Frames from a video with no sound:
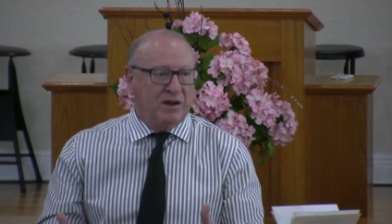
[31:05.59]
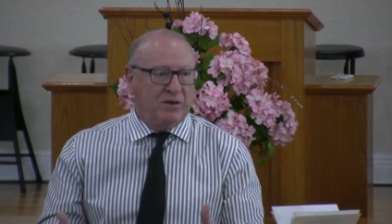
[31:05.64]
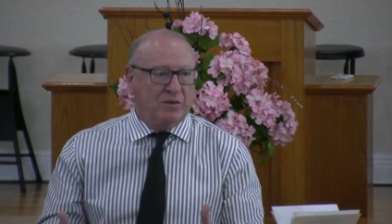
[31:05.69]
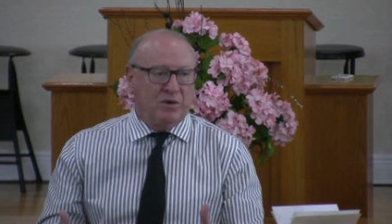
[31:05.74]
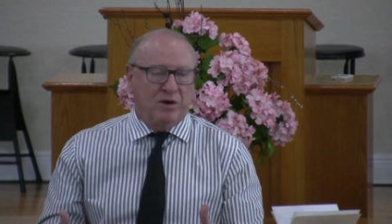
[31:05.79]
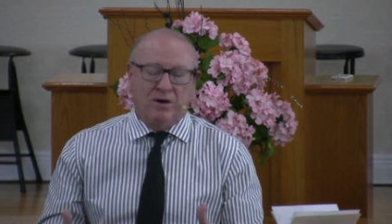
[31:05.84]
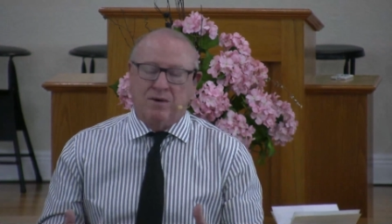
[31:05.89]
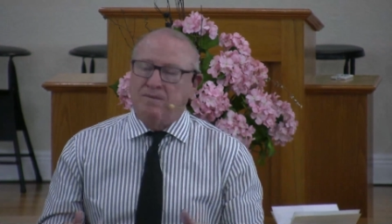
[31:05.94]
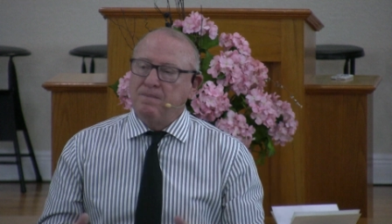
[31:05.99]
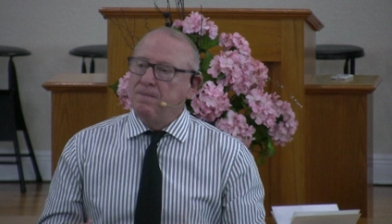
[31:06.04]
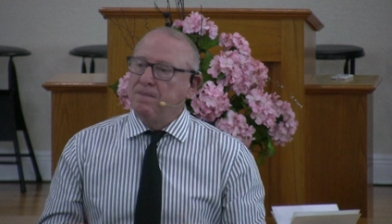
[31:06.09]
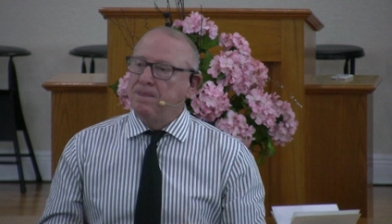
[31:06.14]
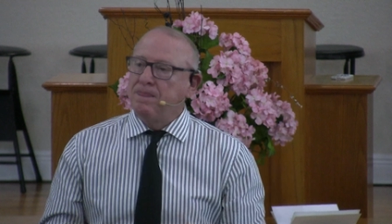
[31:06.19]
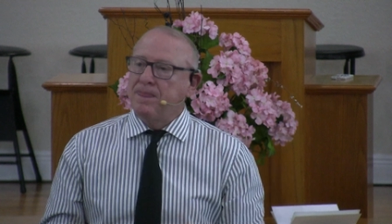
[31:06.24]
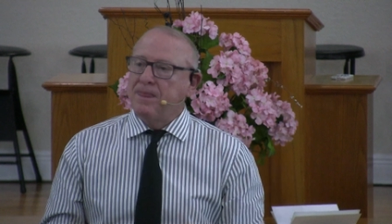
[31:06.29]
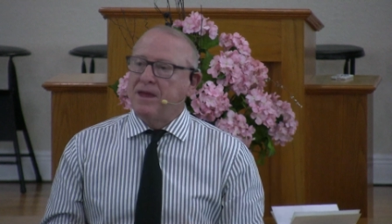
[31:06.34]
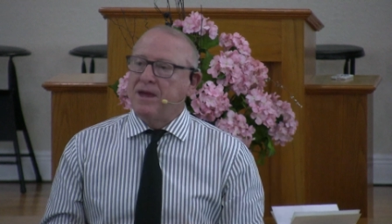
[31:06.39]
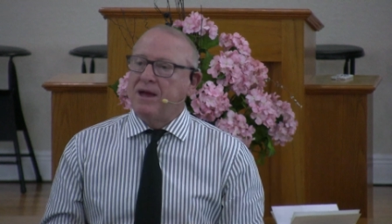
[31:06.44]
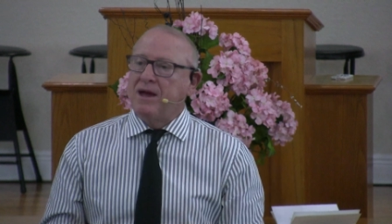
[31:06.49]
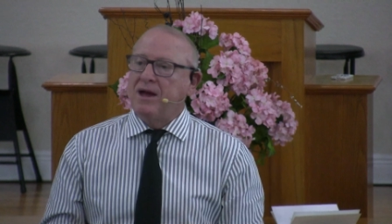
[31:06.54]
Well,
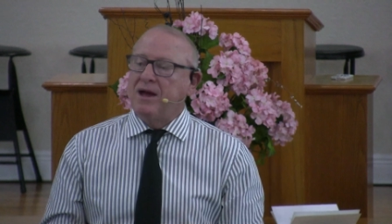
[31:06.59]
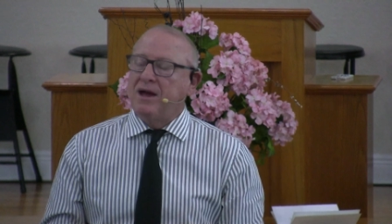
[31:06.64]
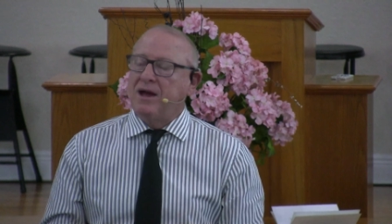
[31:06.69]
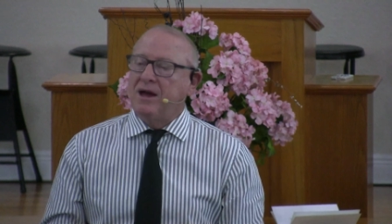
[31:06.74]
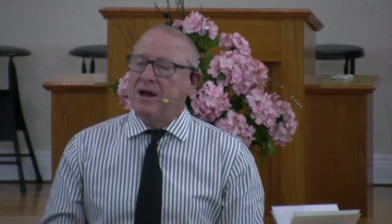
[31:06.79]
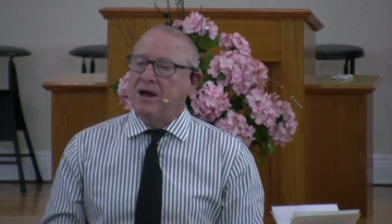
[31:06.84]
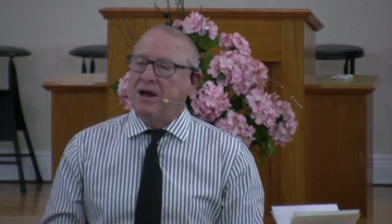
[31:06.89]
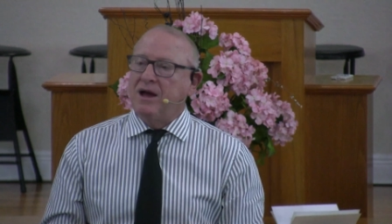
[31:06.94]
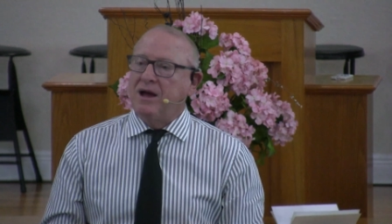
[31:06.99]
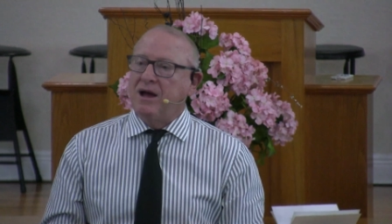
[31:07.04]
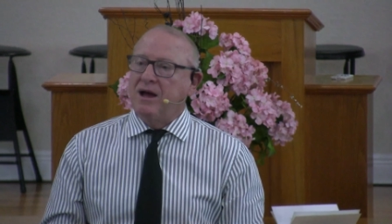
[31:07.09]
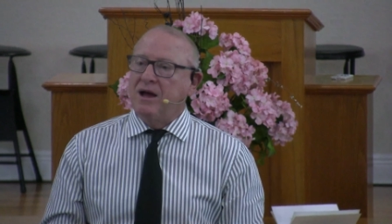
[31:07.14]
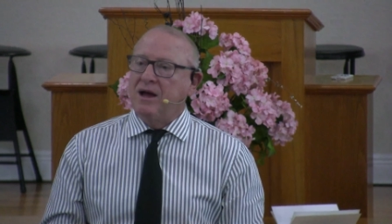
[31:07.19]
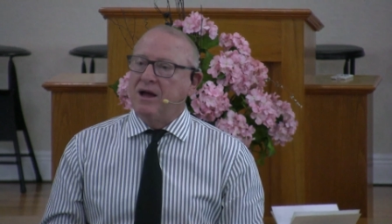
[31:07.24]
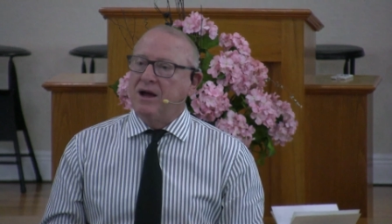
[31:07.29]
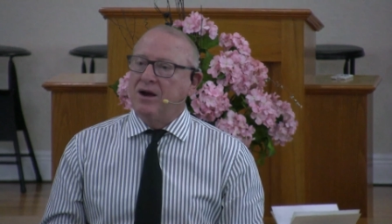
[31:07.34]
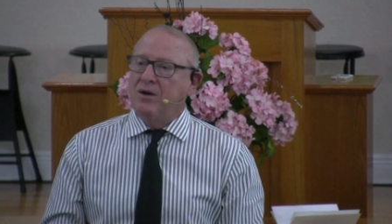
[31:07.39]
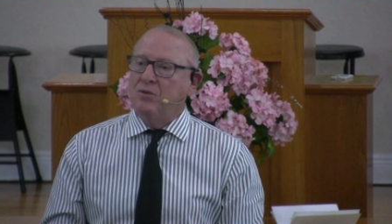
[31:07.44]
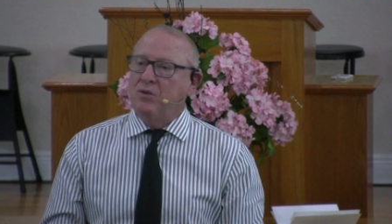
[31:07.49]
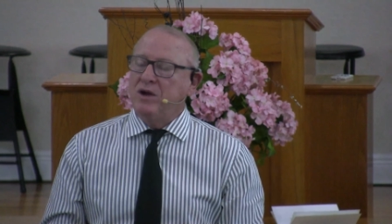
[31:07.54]

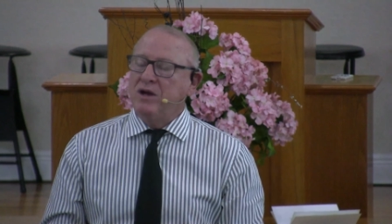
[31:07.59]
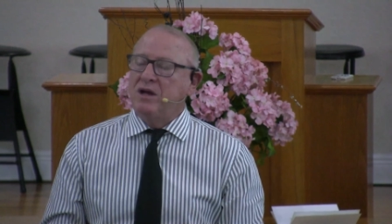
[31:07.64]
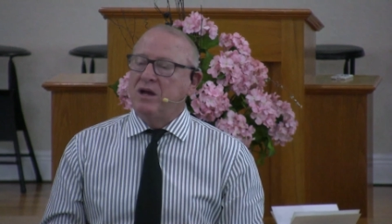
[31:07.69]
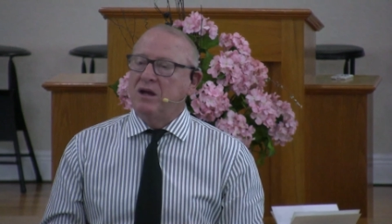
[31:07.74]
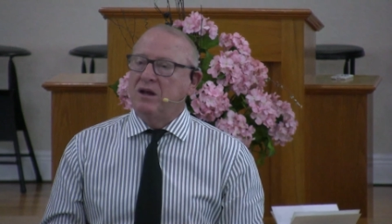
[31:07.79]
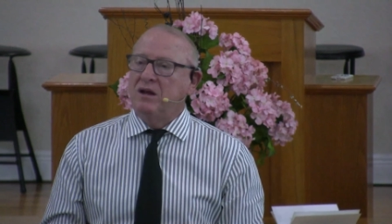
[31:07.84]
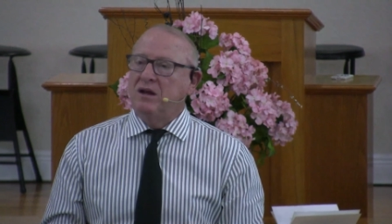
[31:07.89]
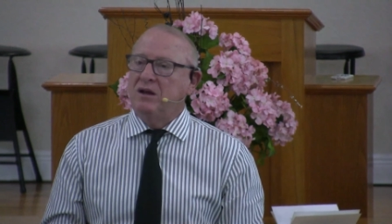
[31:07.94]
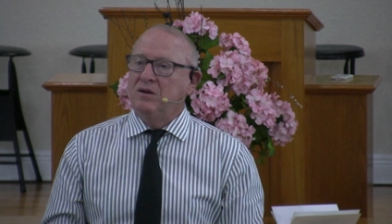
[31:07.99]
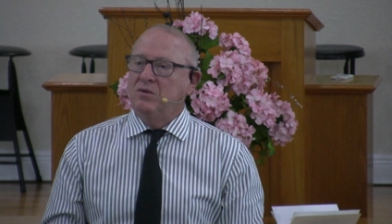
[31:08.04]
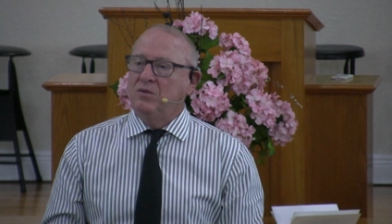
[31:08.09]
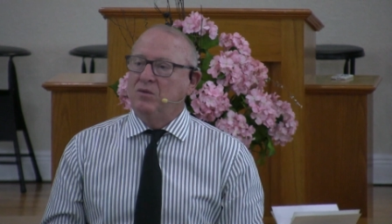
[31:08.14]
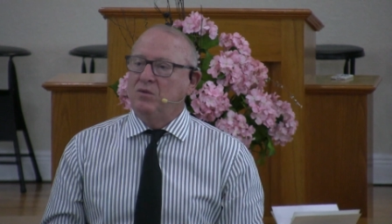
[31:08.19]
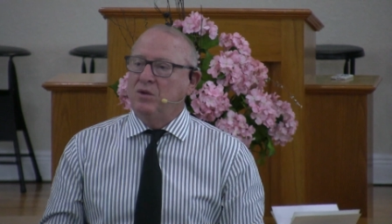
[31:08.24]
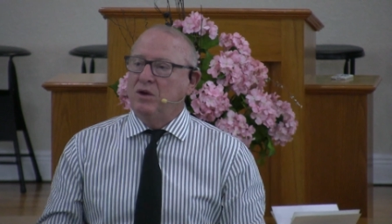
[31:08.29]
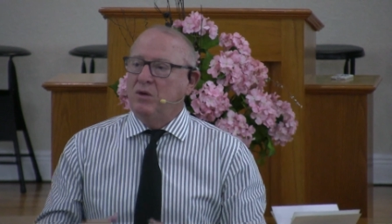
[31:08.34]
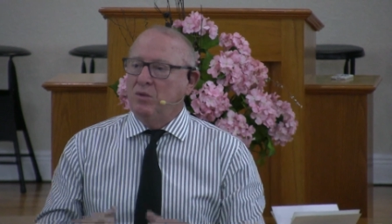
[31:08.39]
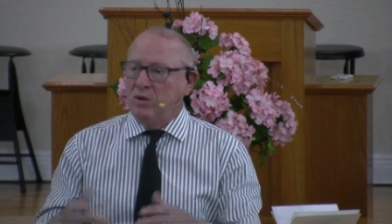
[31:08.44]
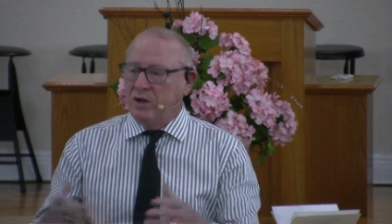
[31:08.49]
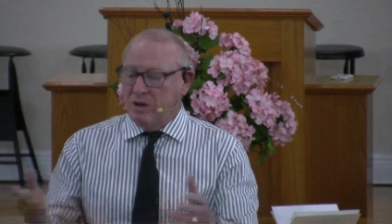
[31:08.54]
we can,
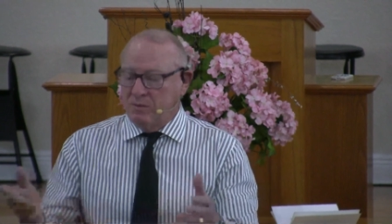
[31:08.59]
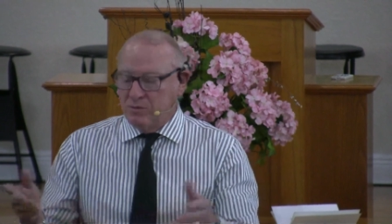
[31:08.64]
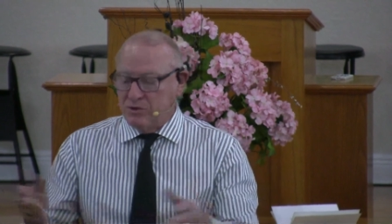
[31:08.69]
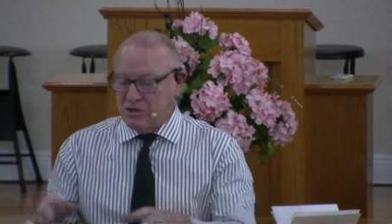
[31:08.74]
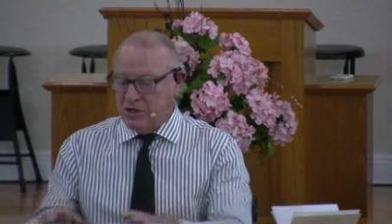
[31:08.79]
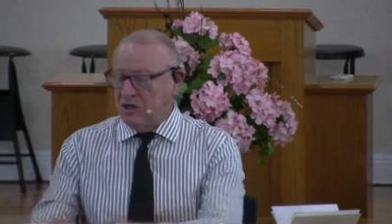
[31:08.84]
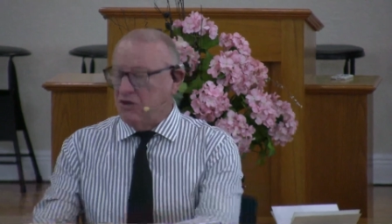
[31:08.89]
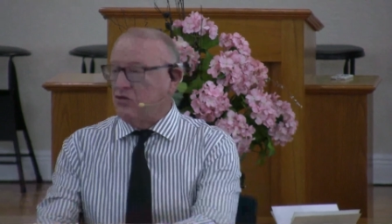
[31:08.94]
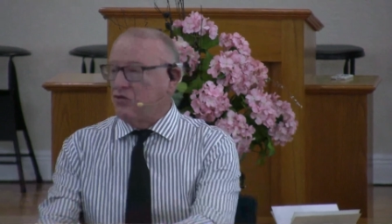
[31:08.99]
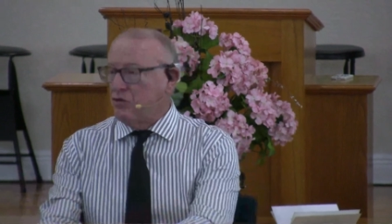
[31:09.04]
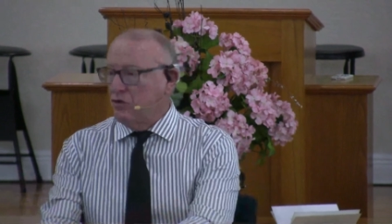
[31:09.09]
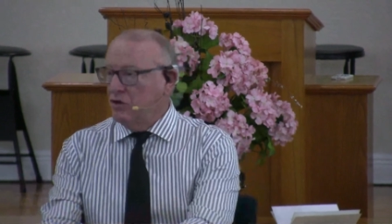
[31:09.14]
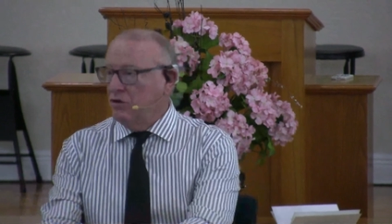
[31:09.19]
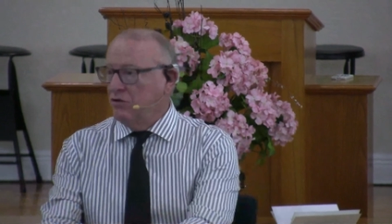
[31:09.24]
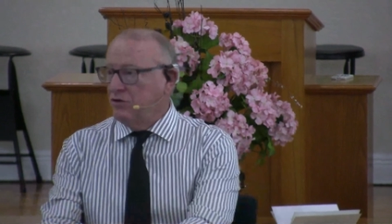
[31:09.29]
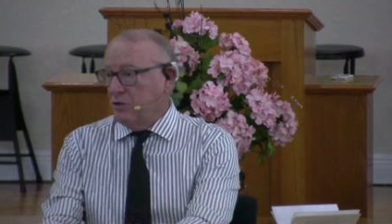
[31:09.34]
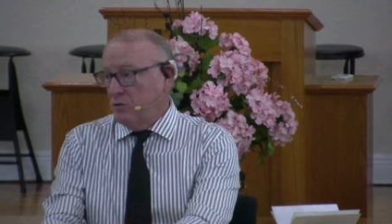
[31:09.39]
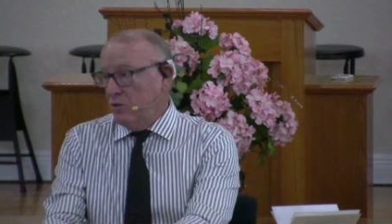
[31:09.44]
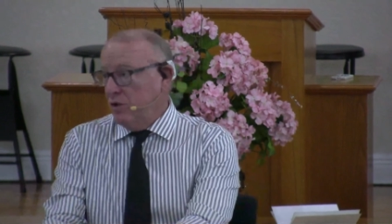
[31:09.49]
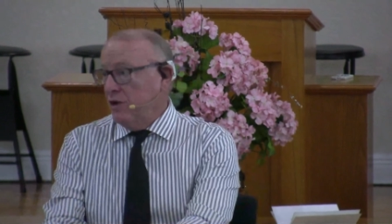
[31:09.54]
we, we can present
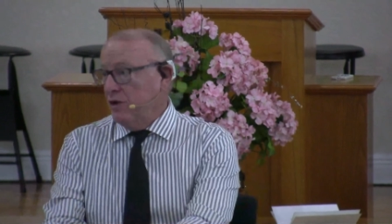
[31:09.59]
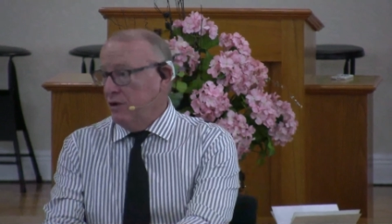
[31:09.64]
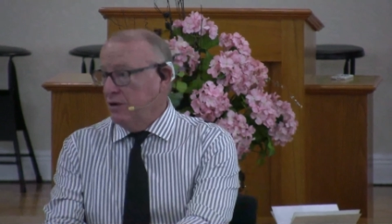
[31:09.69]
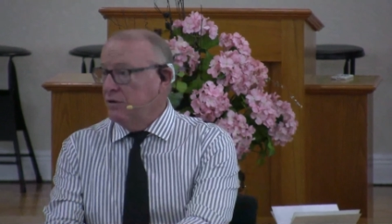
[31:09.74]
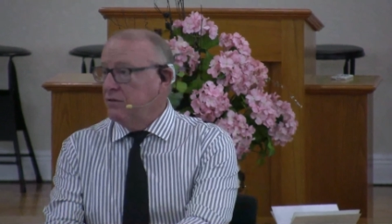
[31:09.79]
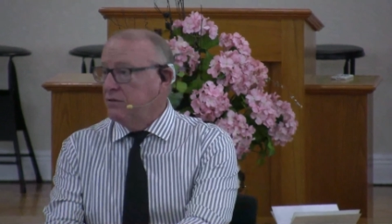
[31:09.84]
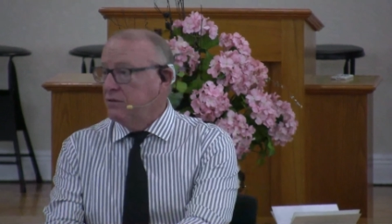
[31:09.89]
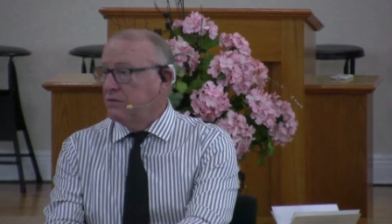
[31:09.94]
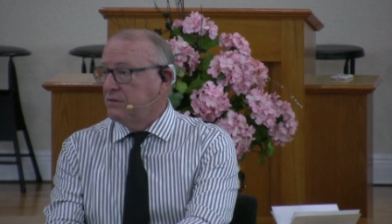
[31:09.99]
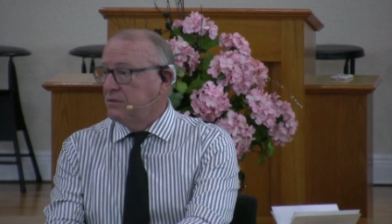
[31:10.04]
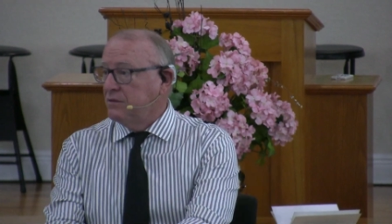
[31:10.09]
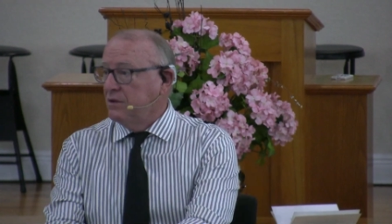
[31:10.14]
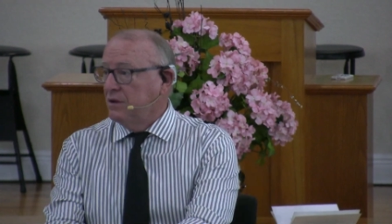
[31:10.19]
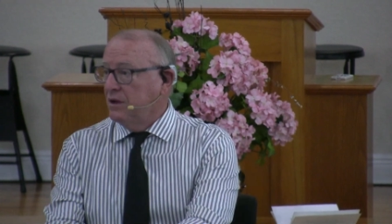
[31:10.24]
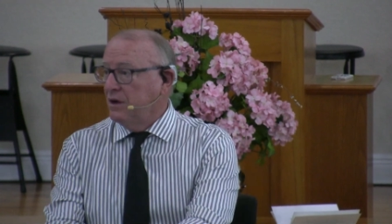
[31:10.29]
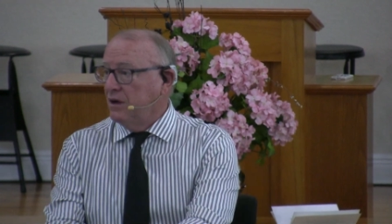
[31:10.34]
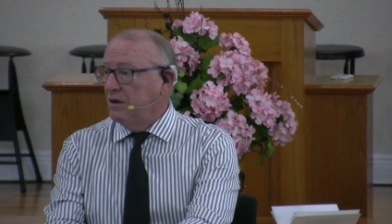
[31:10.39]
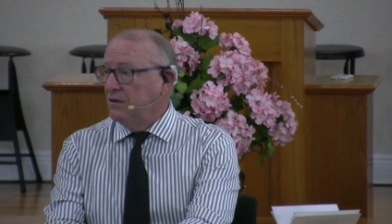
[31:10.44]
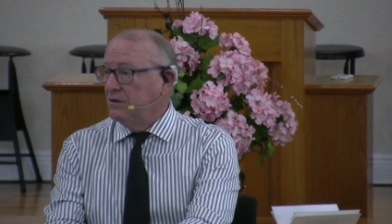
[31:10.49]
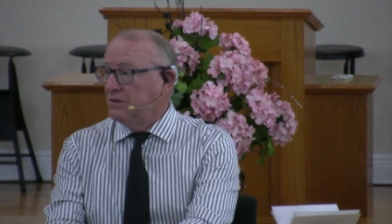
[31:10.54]
truth, and we do, you
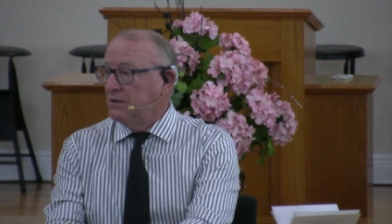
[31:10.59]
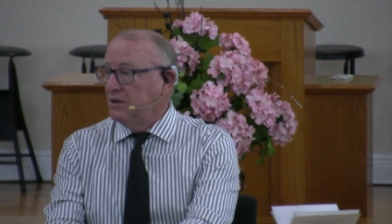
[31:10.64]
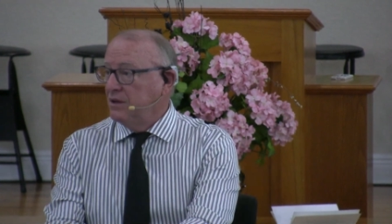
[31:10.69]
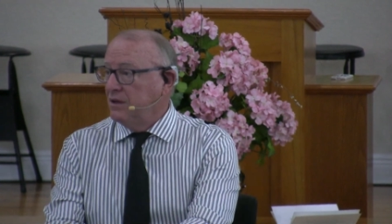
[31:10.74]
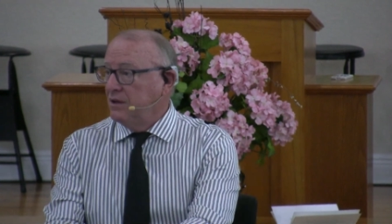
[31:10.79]
know.